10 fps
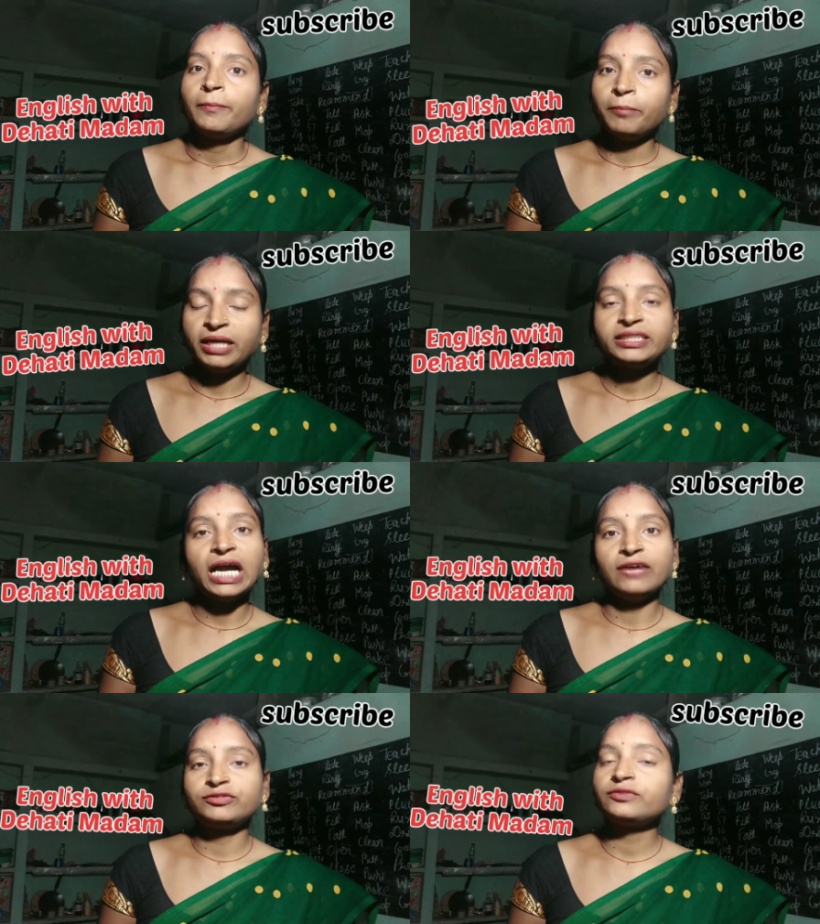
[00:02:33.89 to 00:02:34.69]
But
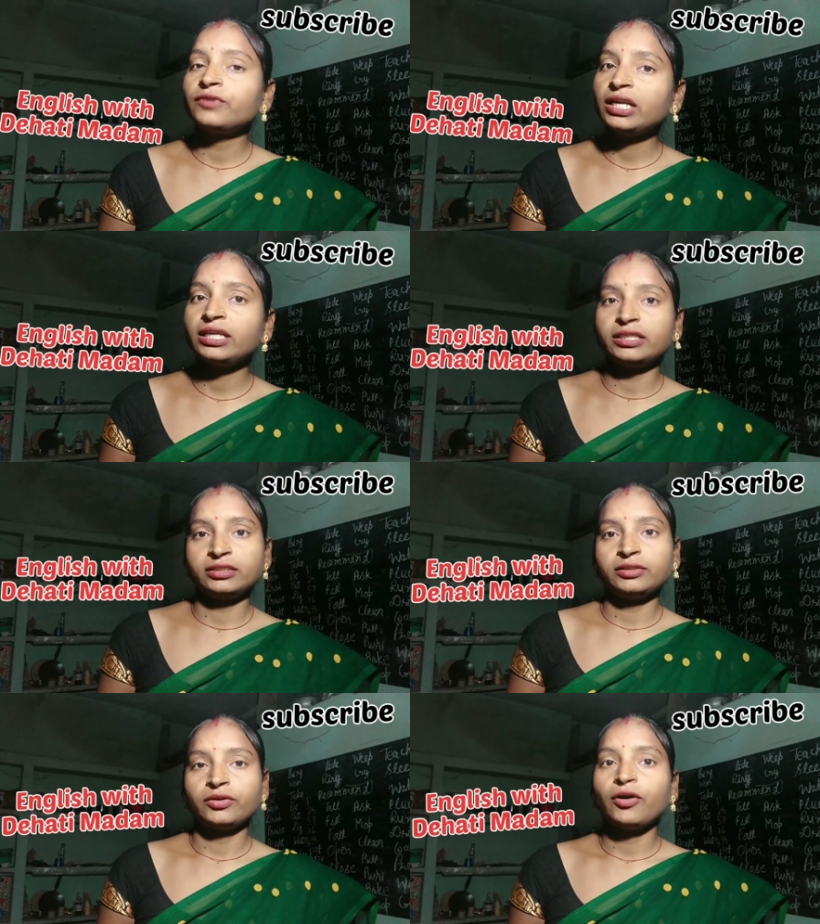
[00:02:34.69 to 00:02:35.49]
after 1
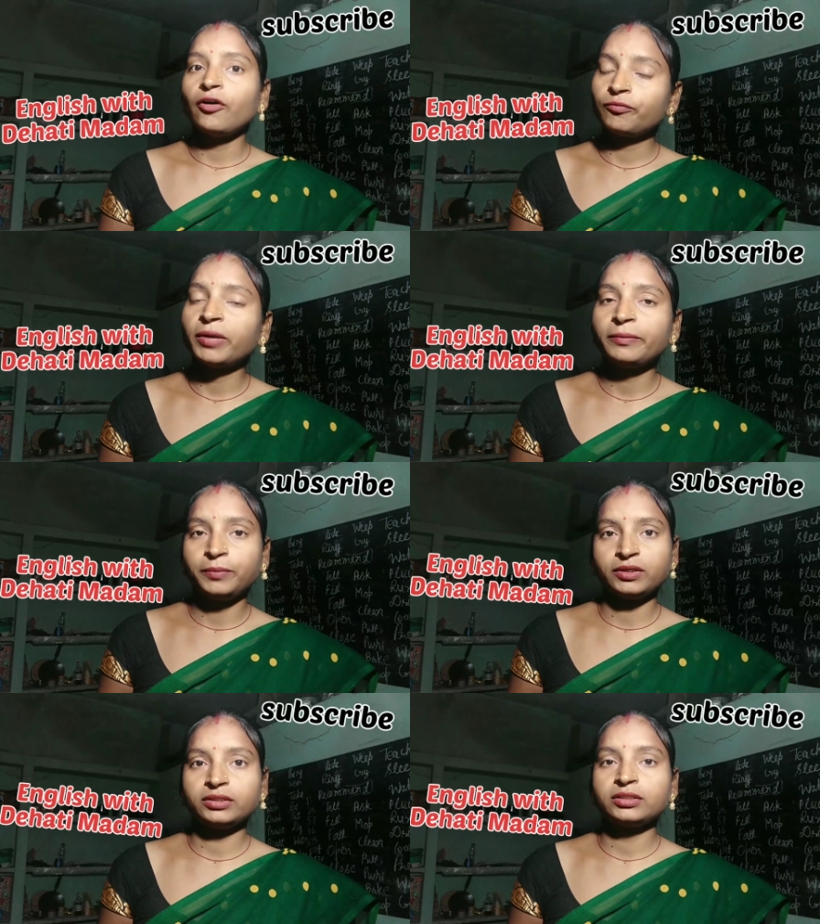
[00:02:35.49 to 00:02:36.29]
year of my
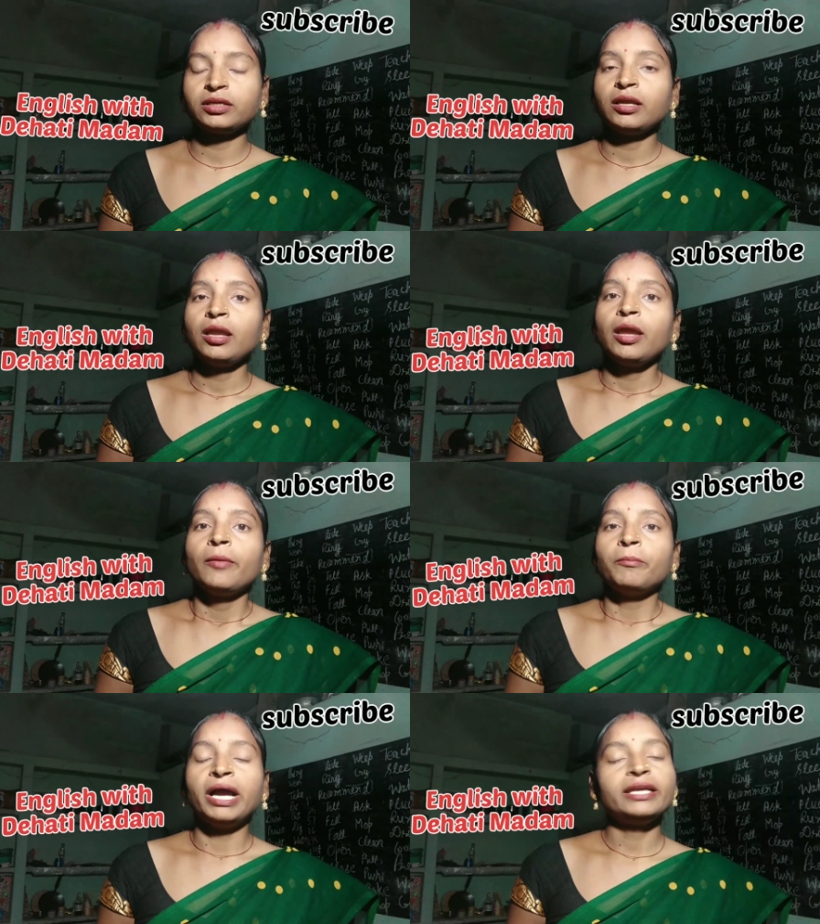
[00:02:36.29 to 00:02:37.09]
birth,
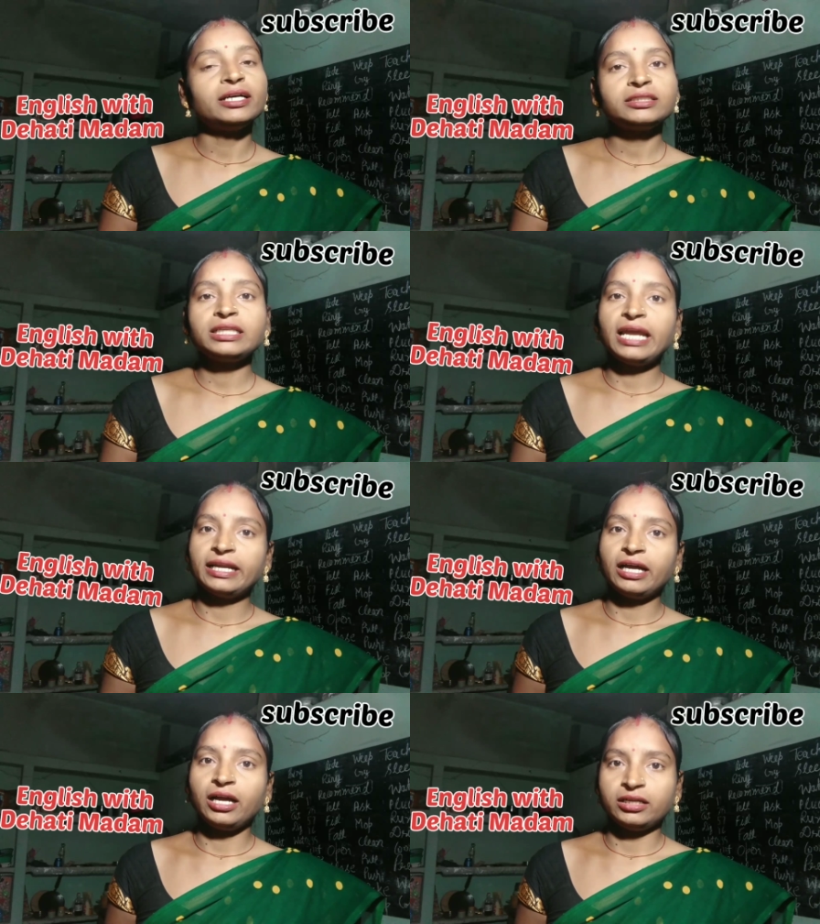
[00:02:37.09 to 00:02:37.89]
my uncle
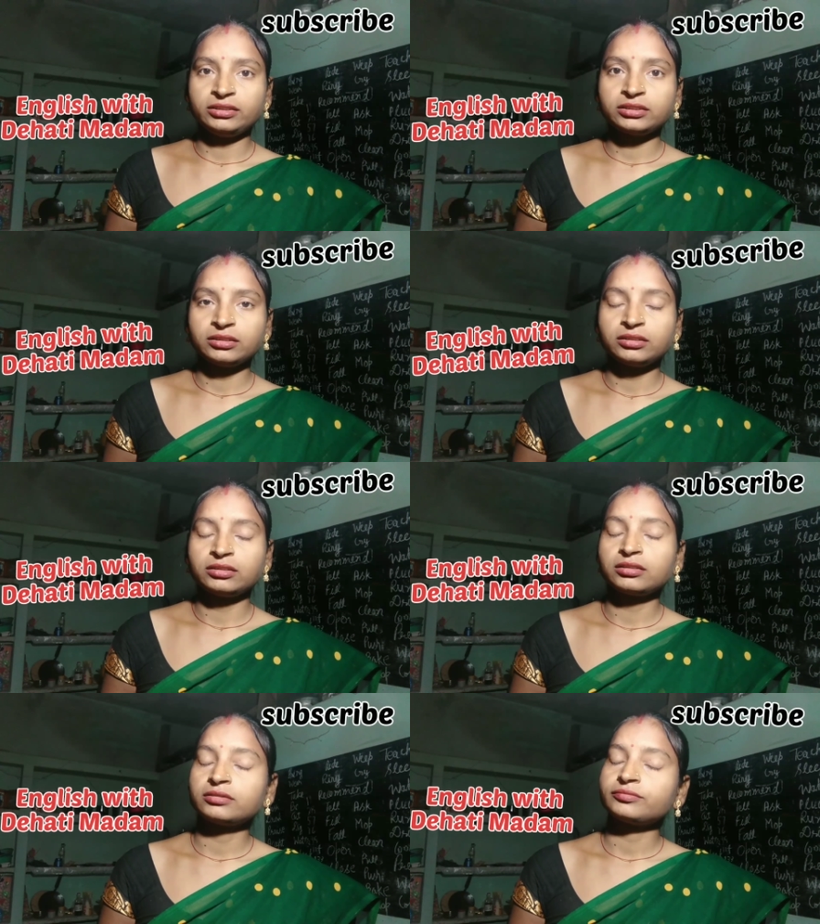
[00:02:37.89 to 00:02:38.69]
and aunt
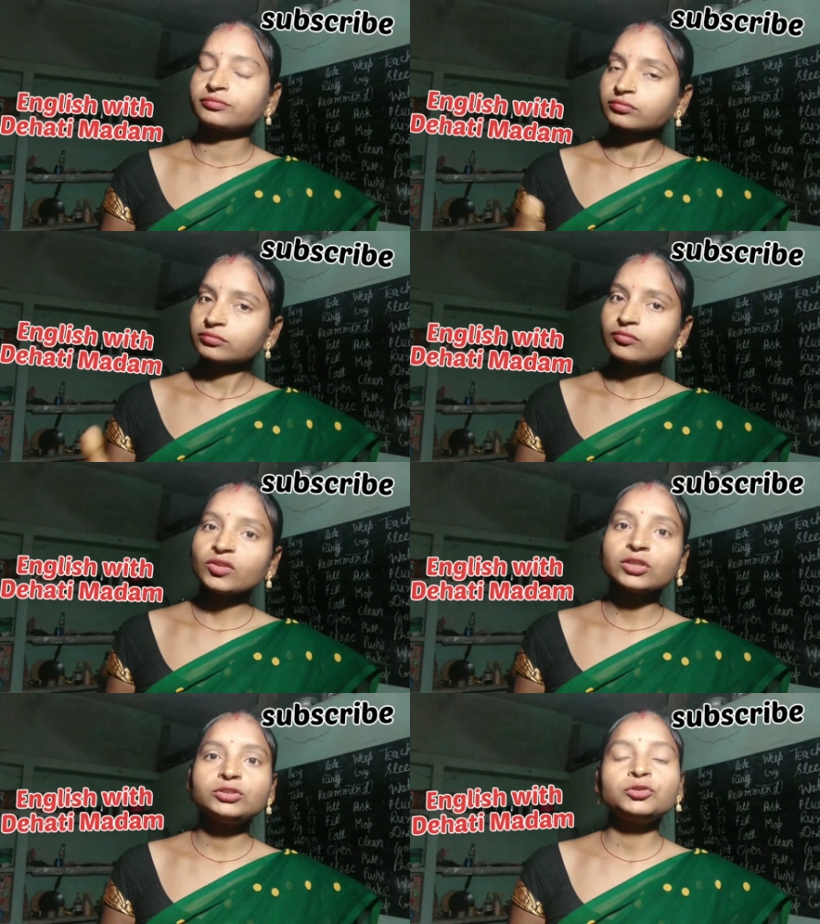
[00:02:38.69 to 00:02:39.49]

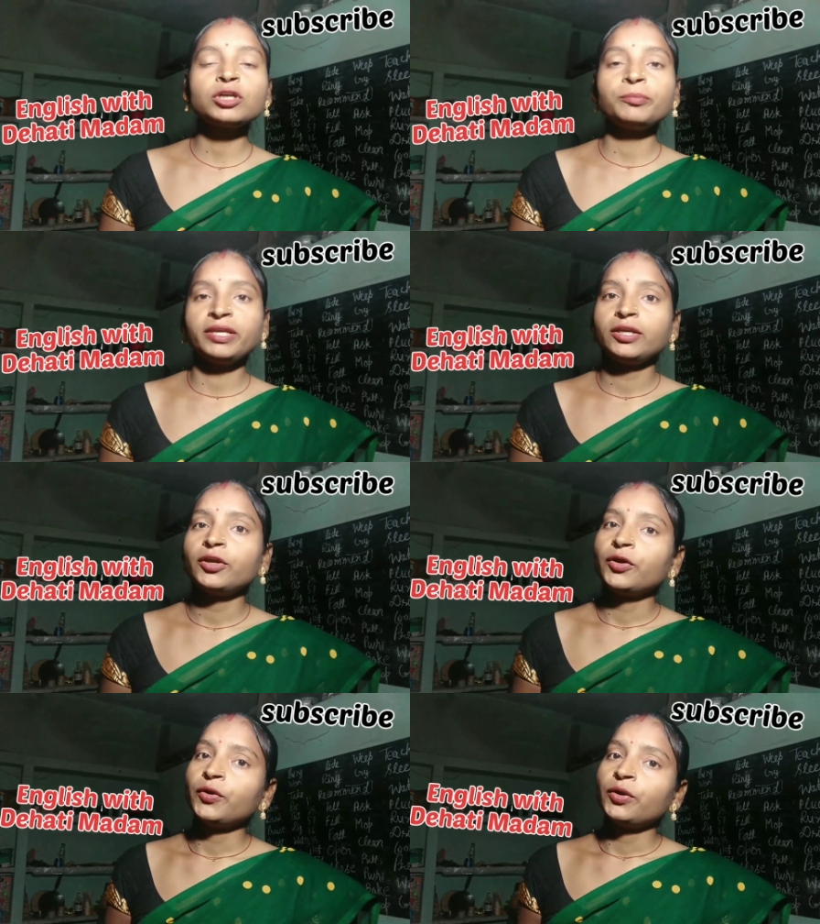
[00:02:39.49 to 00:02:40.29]
took me
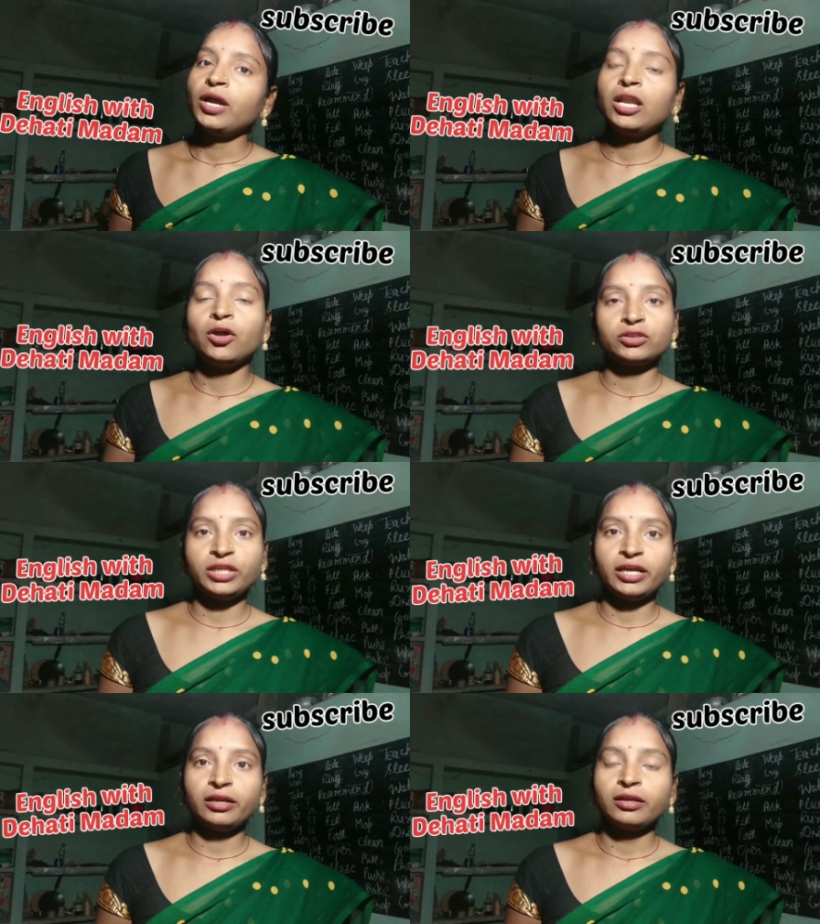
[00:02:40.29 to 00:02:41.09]
along
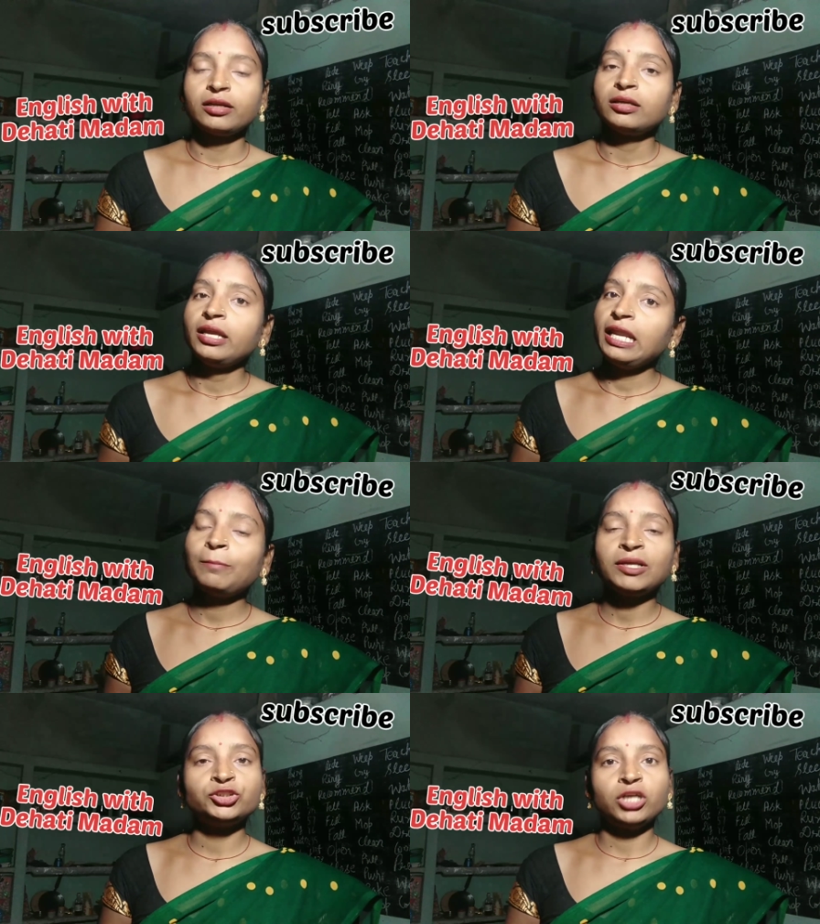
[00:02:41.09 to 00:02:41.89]
there in
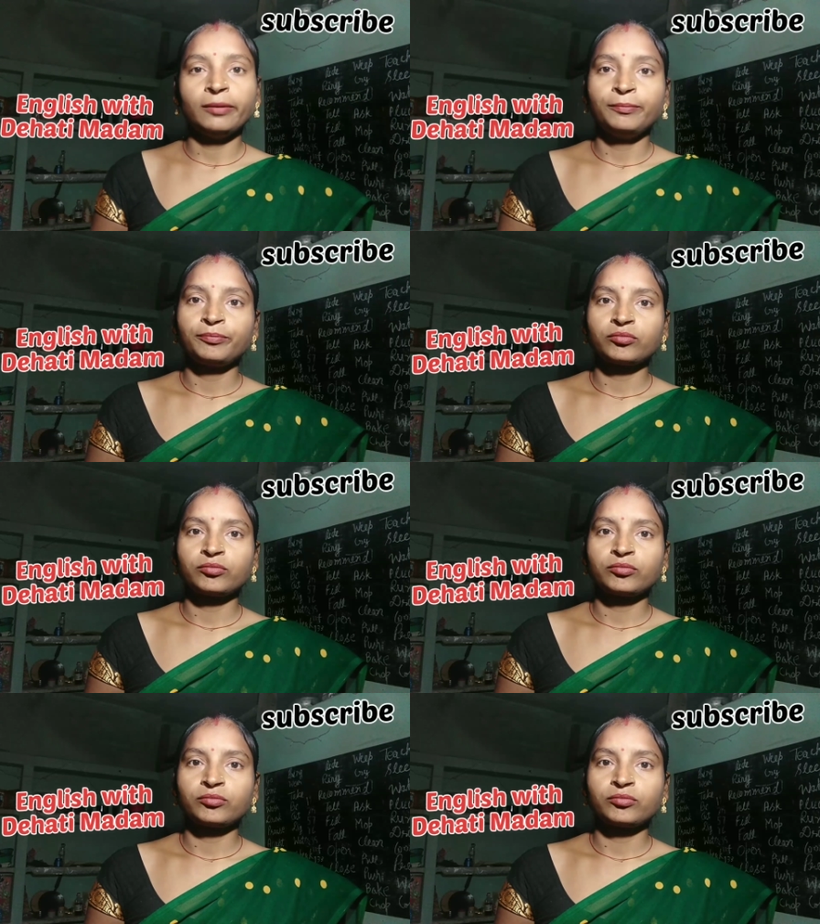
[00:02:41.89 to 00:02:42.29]
Punjab.